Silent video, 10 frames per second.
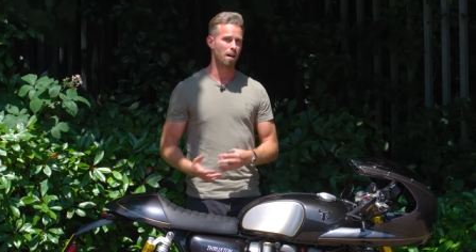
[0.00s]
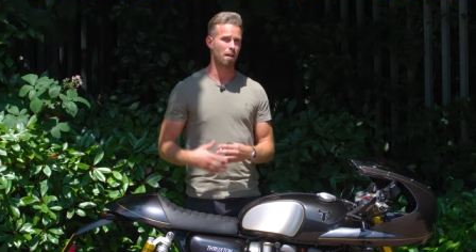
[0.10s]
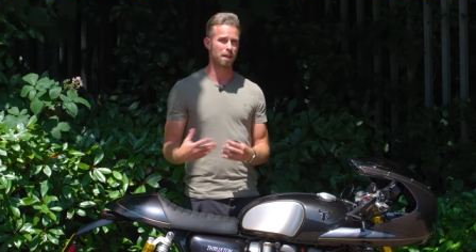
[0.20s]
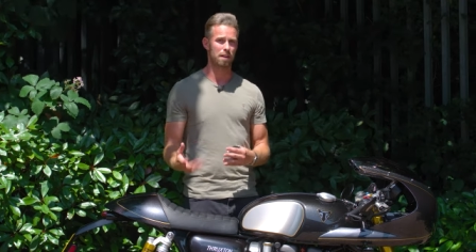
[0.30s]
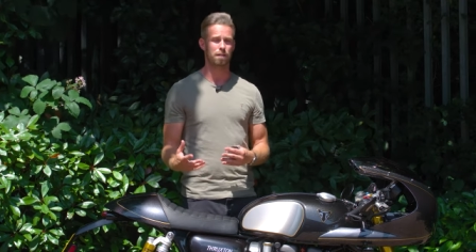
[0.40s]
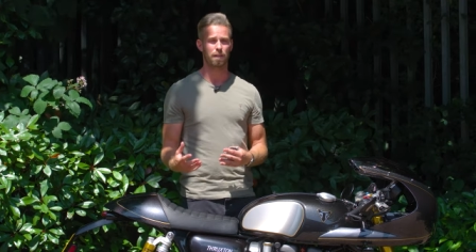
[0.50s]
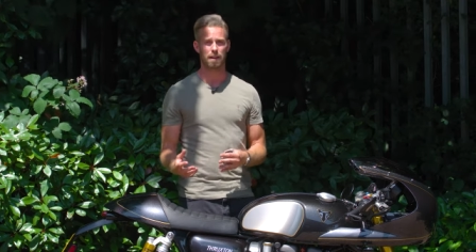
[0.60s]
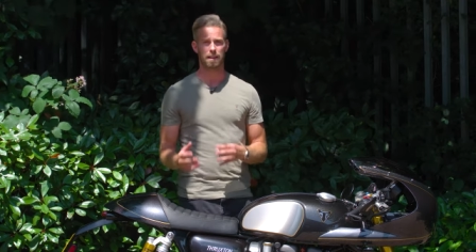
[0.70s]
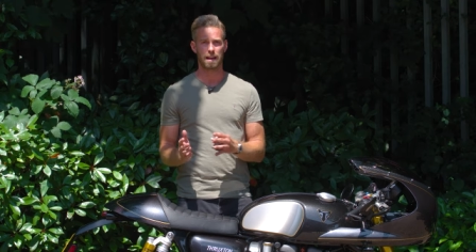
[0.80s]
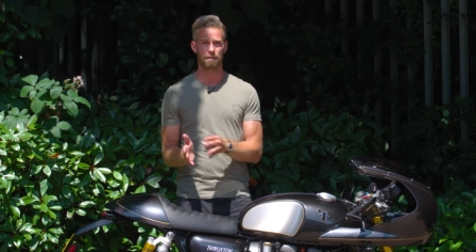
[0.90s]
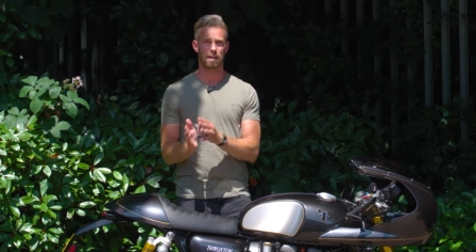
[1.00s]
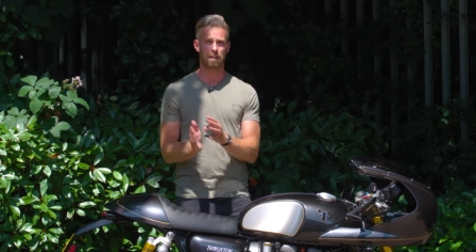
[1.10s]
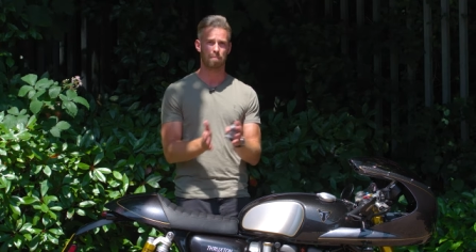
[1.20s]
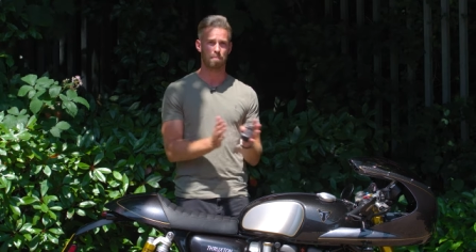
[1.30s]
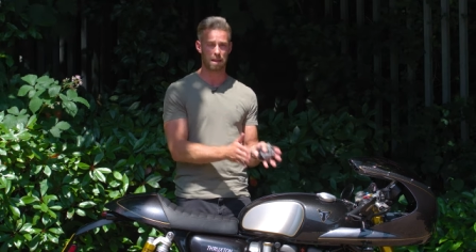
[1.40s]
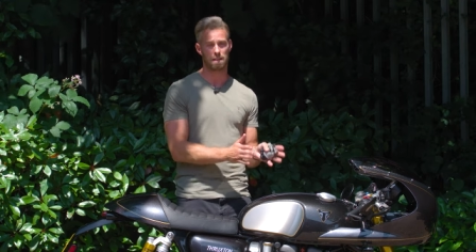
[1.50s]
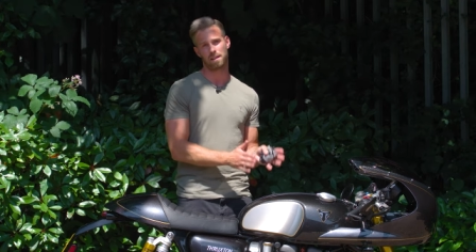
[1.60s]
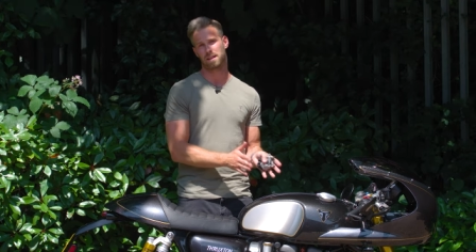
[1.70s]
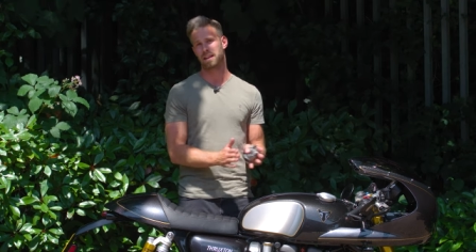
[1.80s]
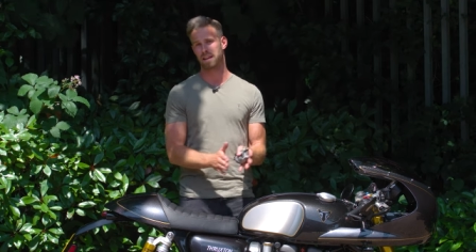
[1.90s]
I think you'll find that every little bit of
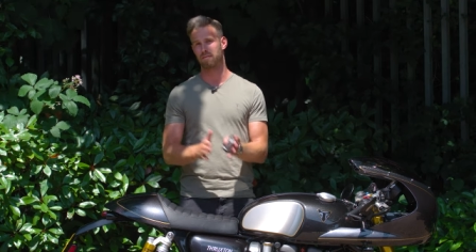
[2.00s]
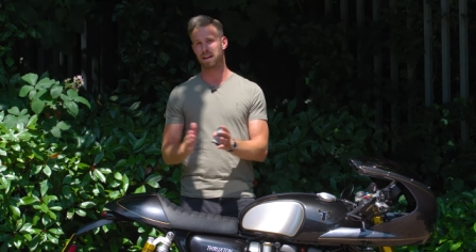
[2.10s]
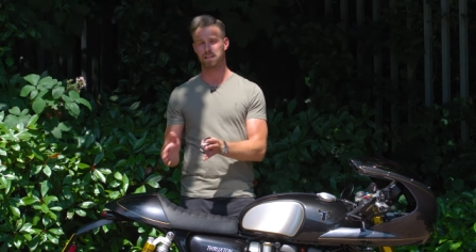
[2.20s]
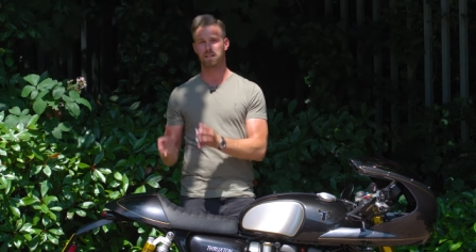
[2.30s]
the cleaning range